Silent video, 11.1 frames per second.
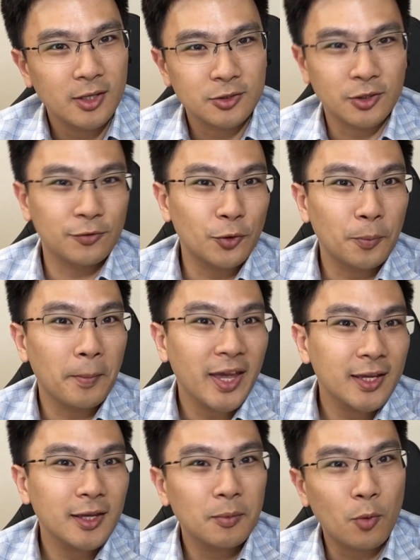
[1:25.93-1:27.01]
So if you're
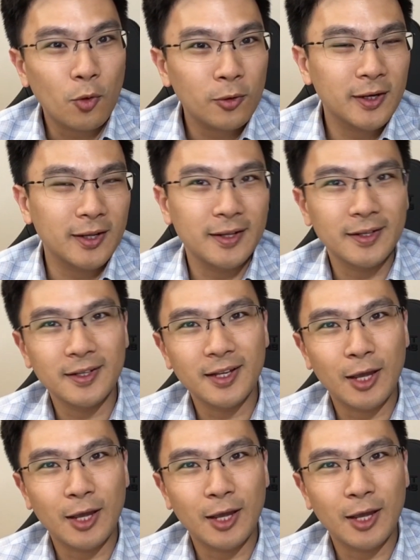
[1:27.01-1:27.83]
making more than,